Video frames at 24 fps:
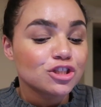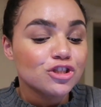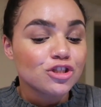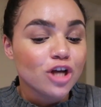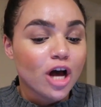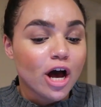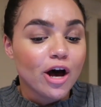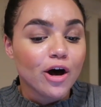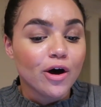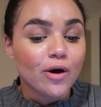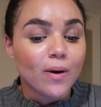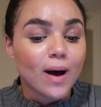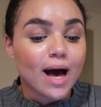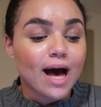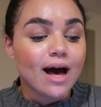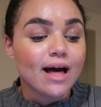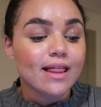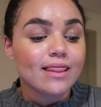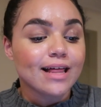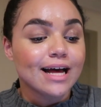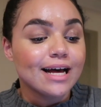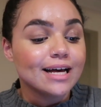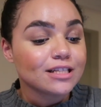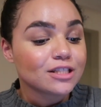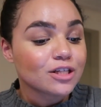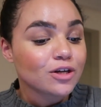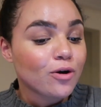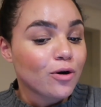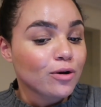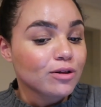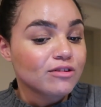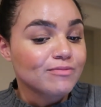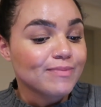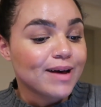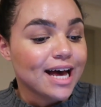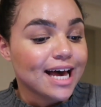So that is a
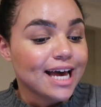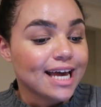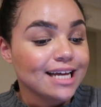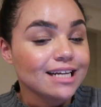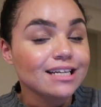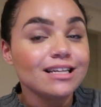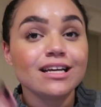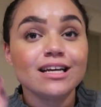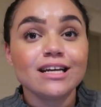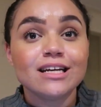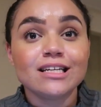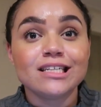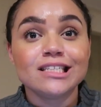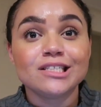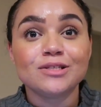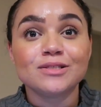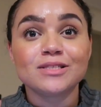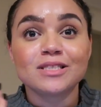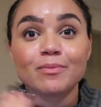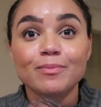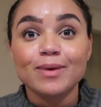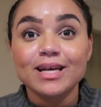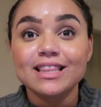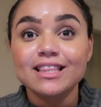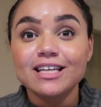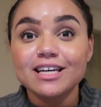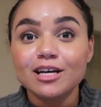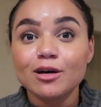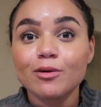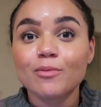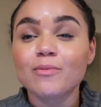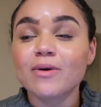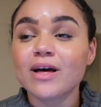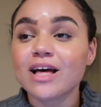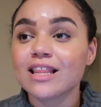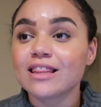goal of mine, to submit
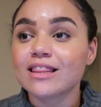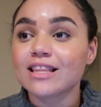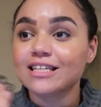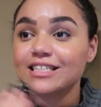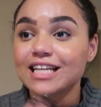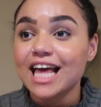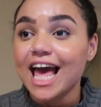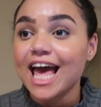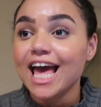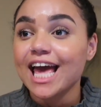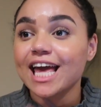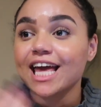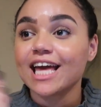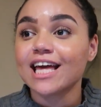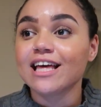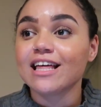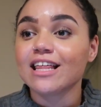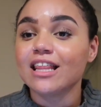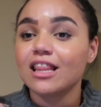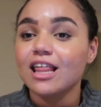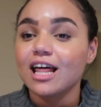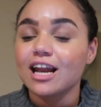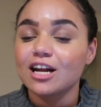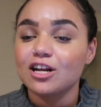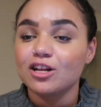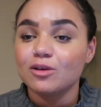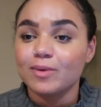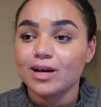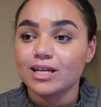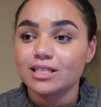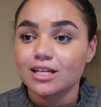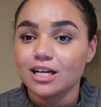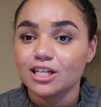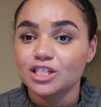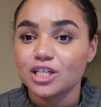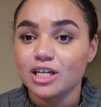them the day that I do my
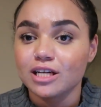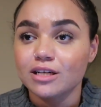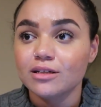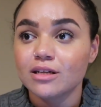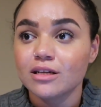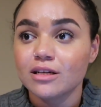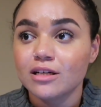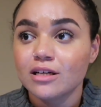session.